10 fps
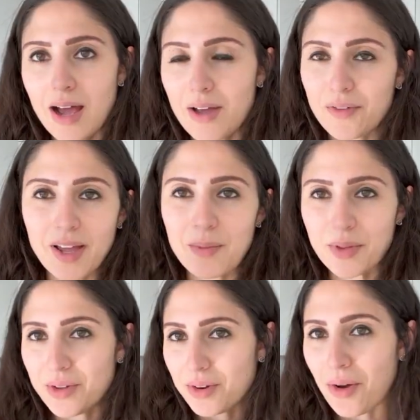I forget
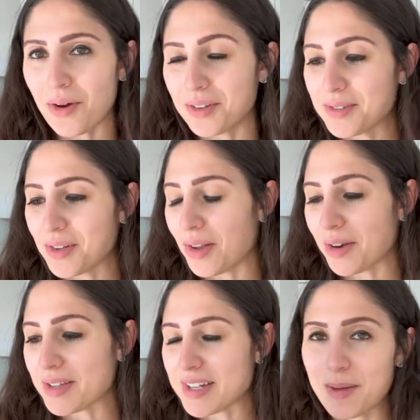what they're called a
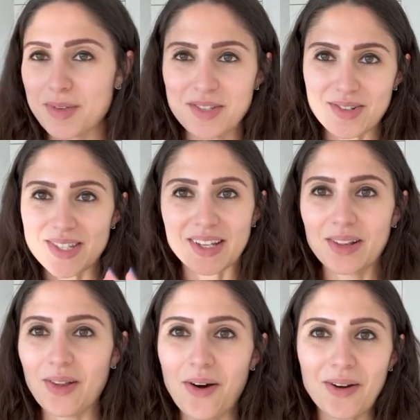lot of the time because there's like a
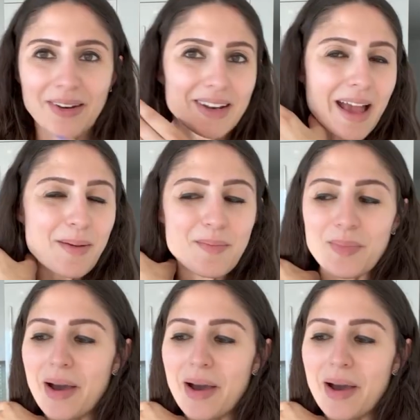long name.